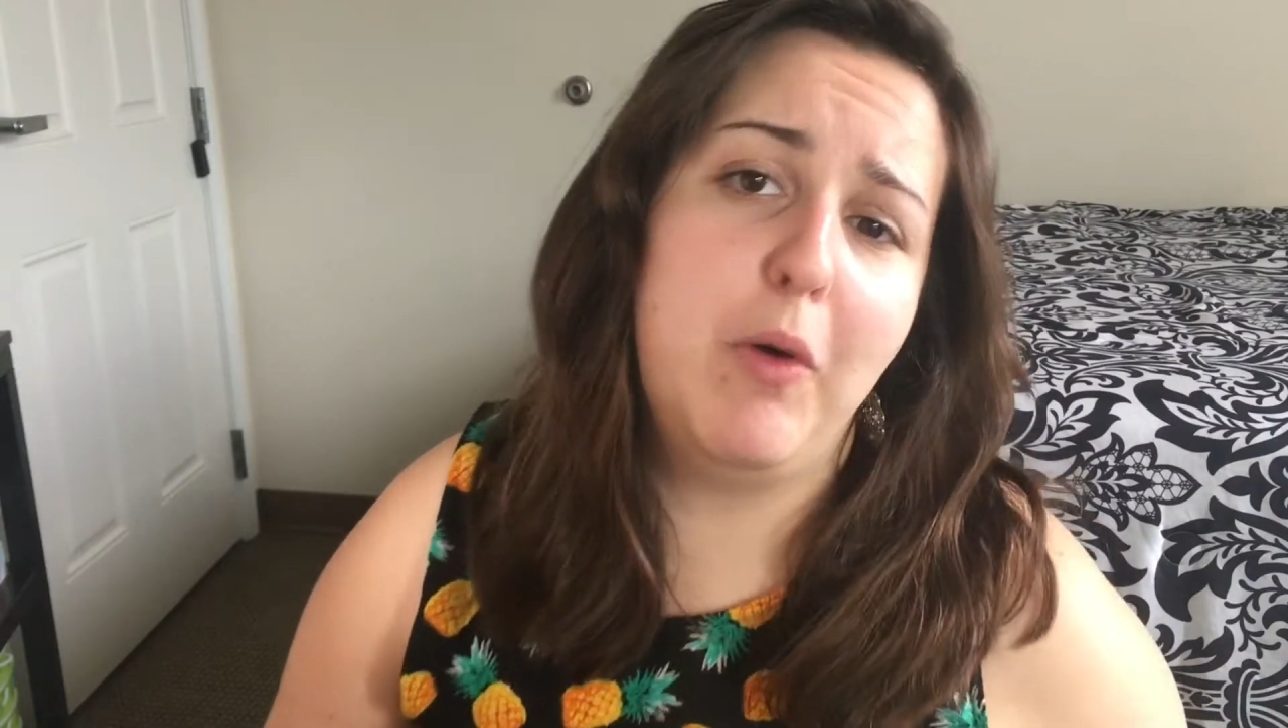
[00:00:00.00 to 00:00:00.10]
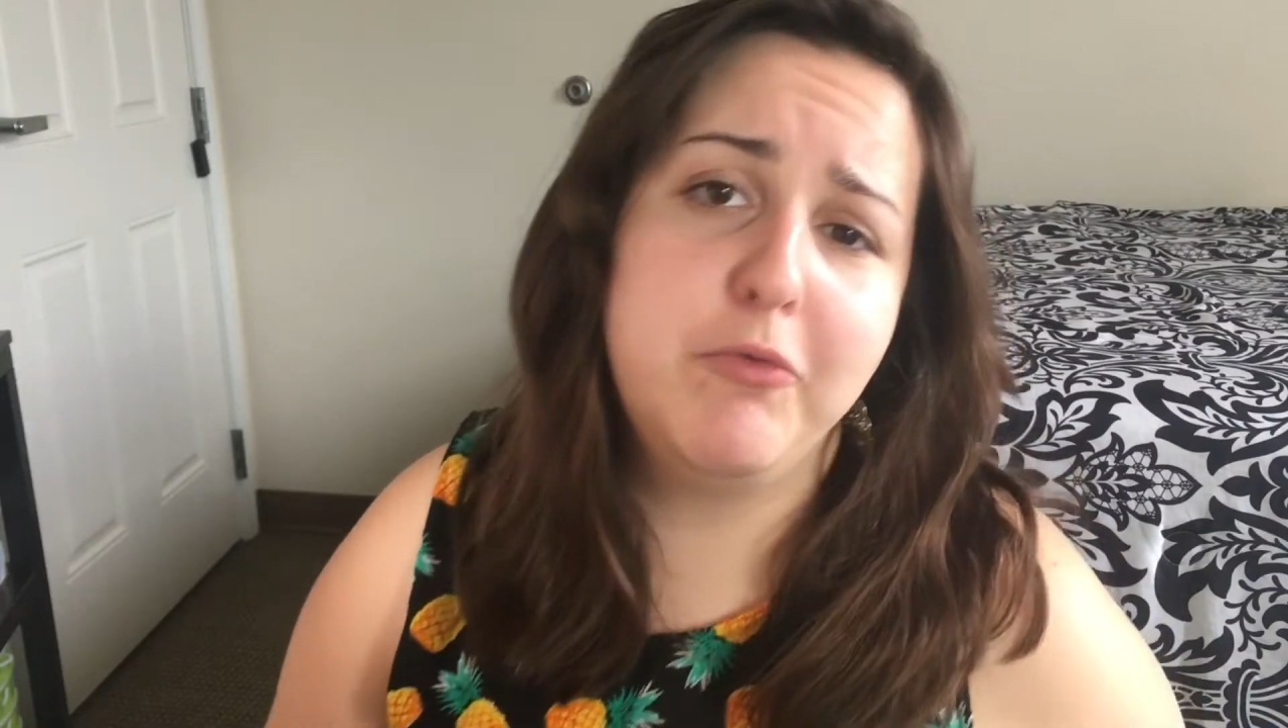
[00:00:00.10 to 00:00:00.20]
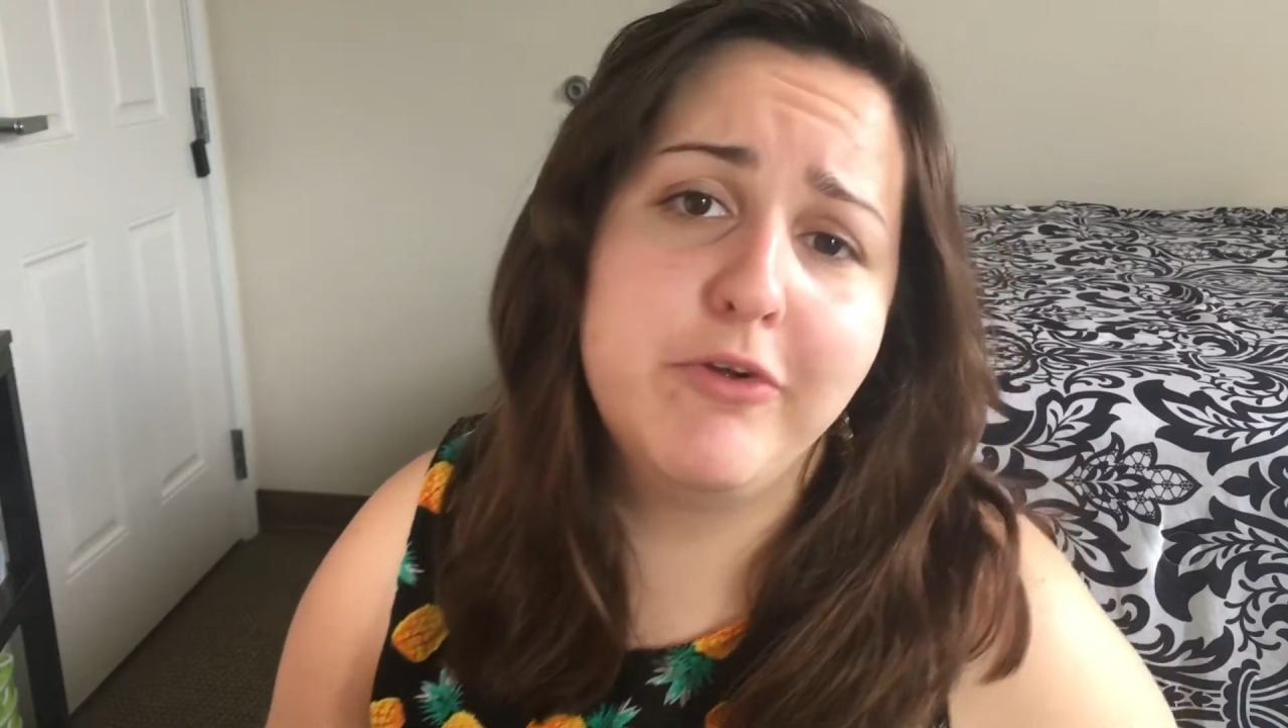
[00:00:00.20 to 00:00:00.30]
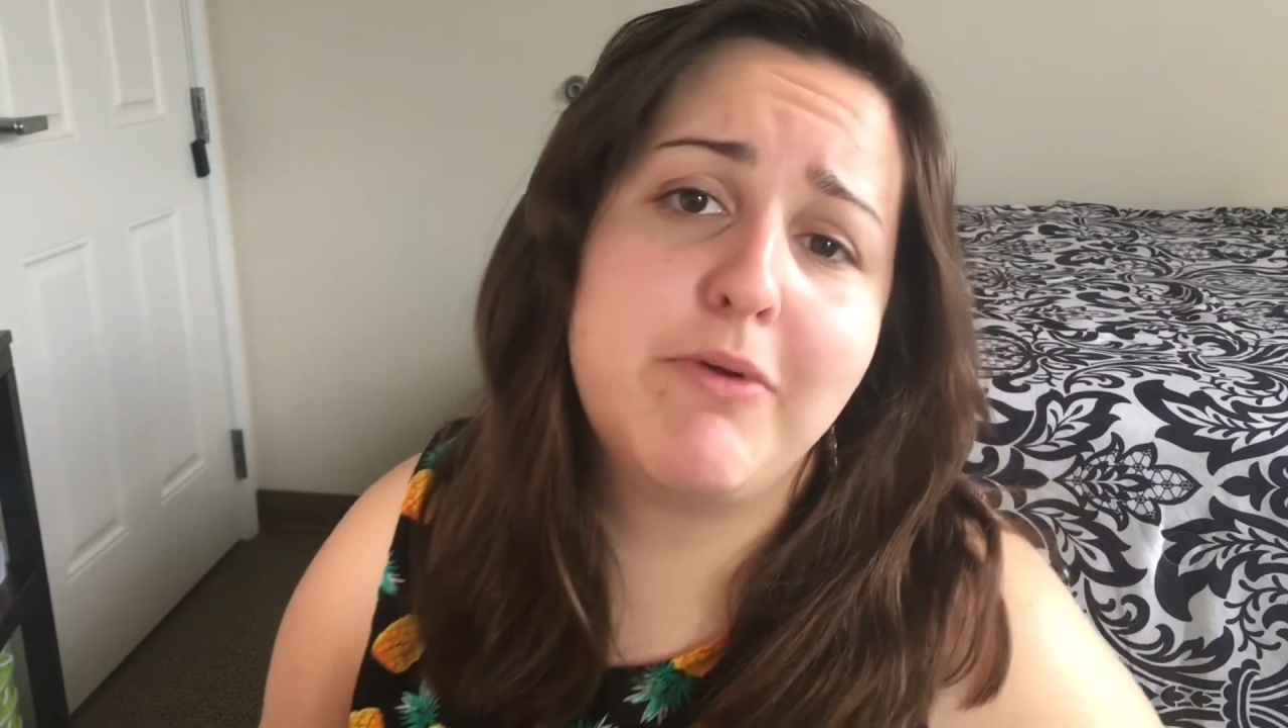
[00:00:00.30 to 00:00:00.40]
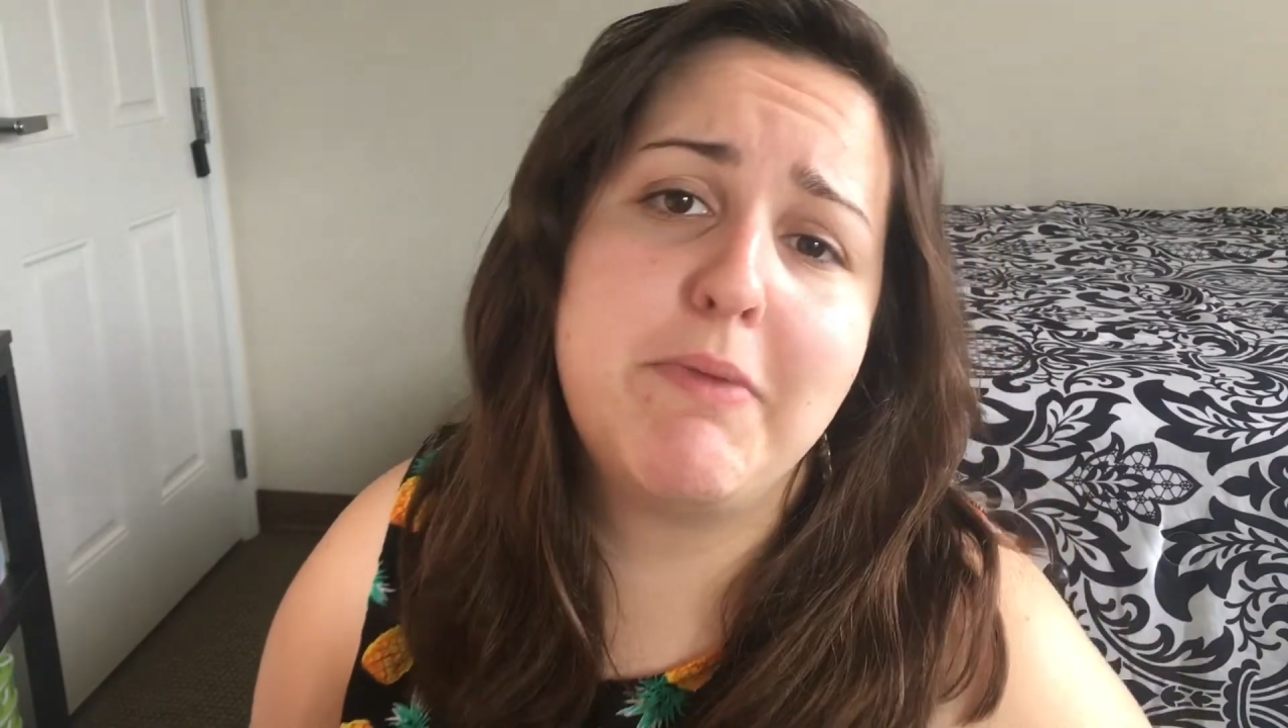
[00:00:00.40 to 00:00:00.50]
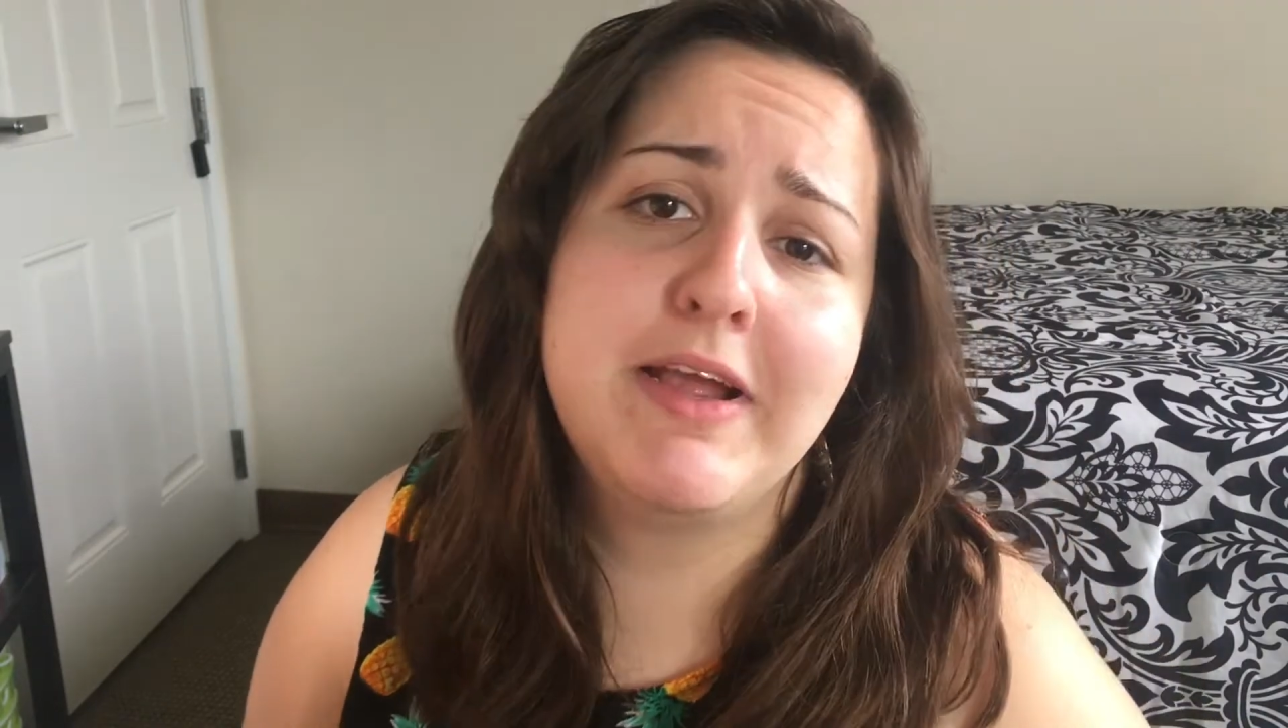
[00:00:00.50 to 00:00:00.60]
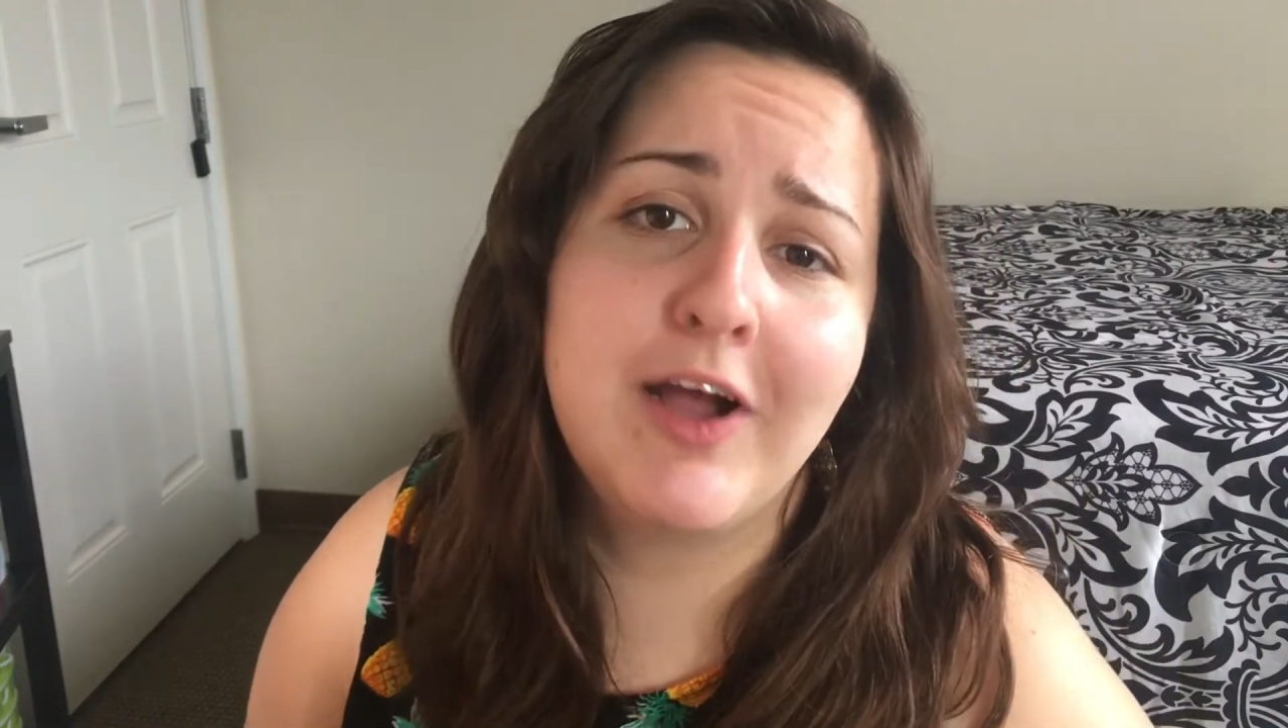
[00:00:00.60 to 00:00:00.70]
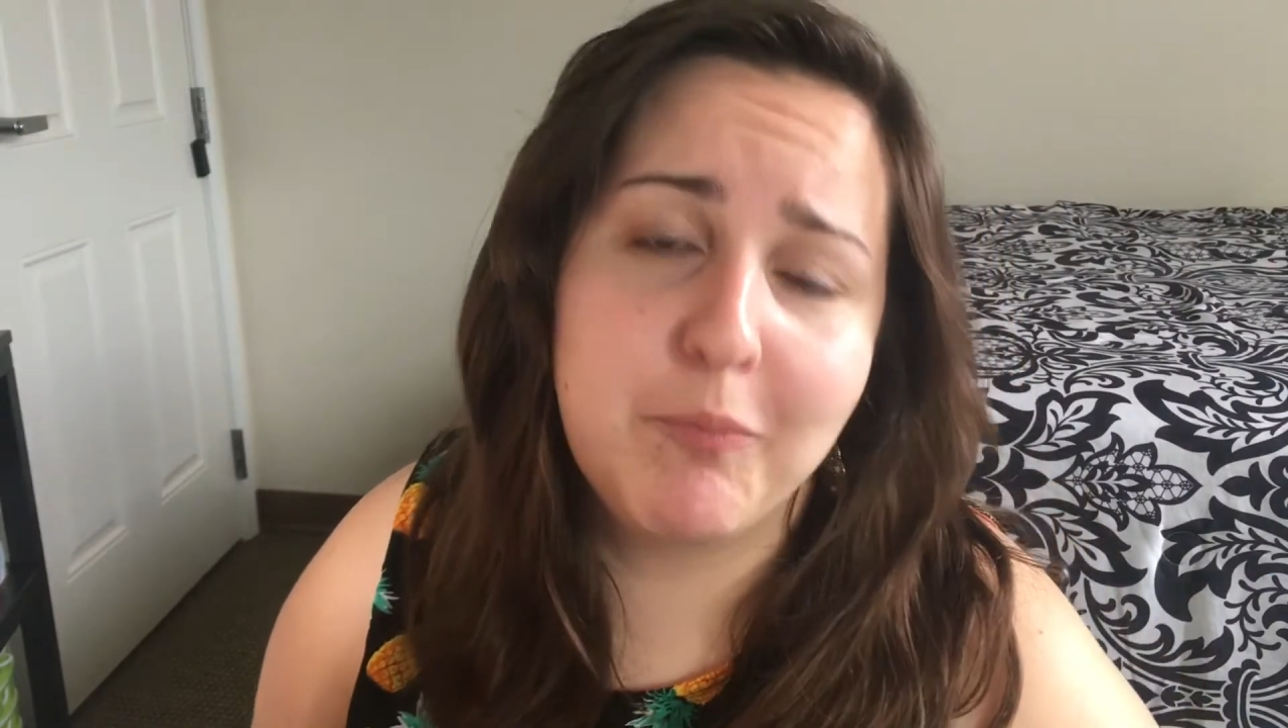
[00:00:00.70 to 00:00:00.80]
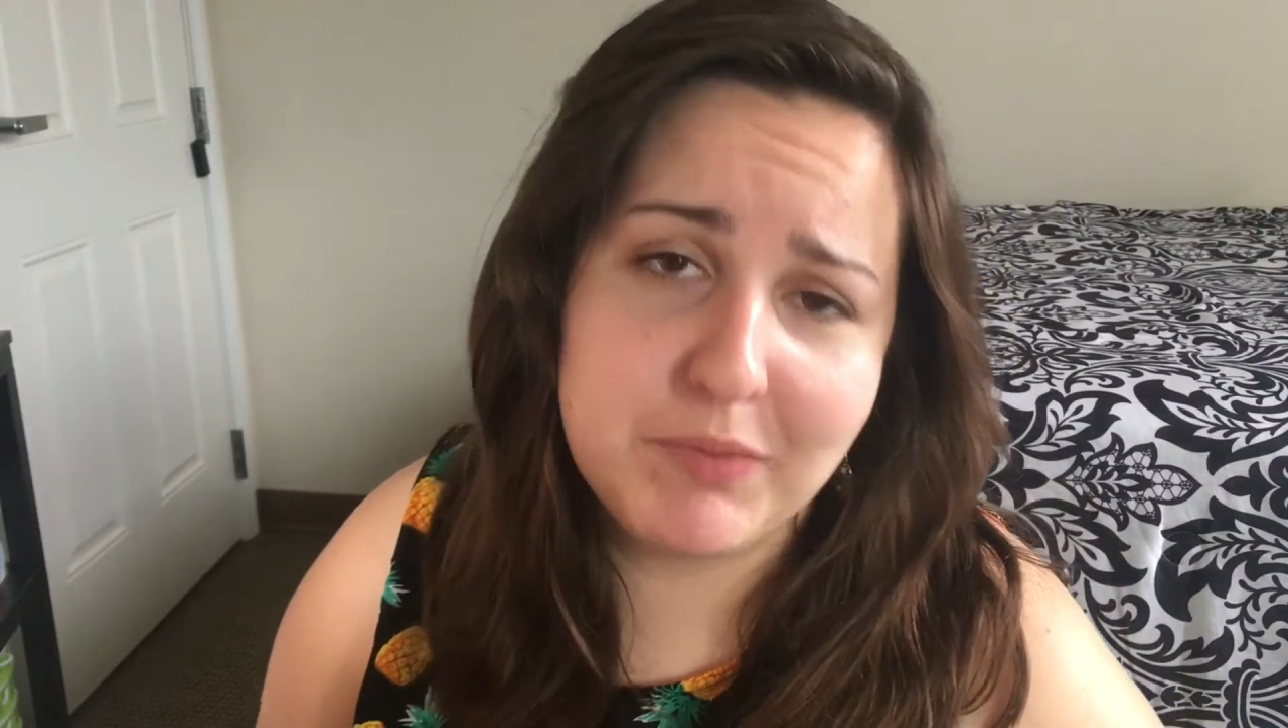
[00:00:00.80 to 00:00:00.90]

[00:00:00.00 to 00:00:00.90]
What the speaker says: doing my makeup,